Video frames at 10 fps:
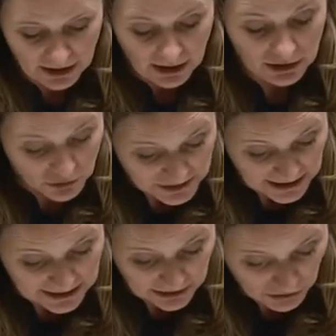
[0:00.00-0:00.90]

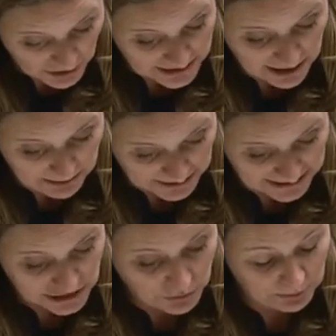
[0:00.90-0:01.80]
Alongside the longer-term
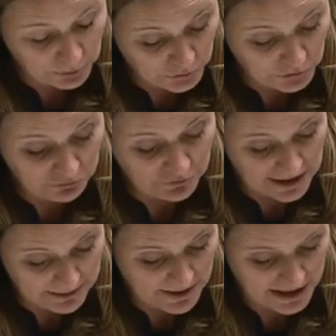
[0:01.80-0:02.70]
plans to improve
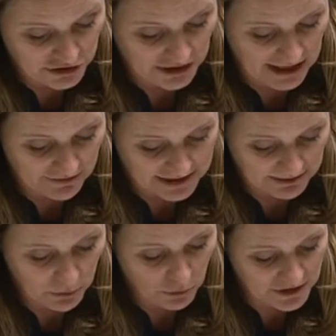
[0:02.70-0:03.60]
inpatient care and
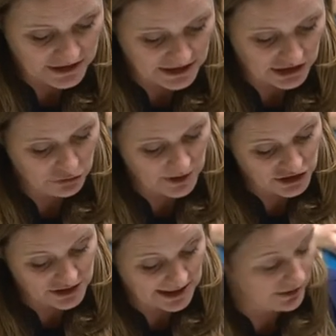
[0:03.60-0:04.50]
support, the
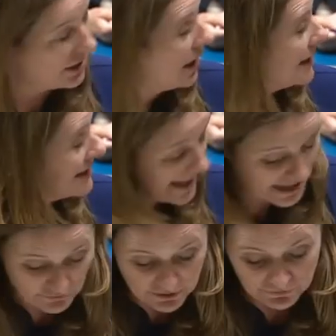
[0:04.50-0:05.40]
situations outlined
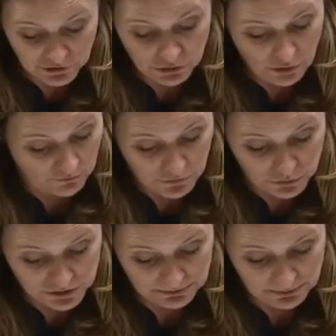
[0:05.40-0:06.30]
in the review of
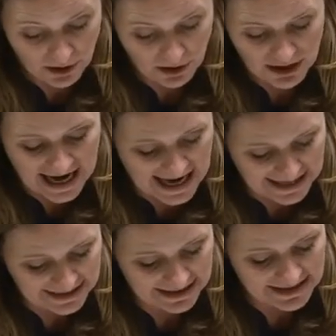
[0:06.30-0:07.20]
Causton Park
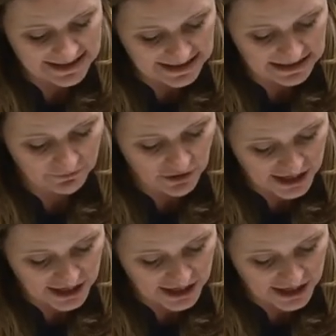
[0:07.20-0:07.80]
highlight the need for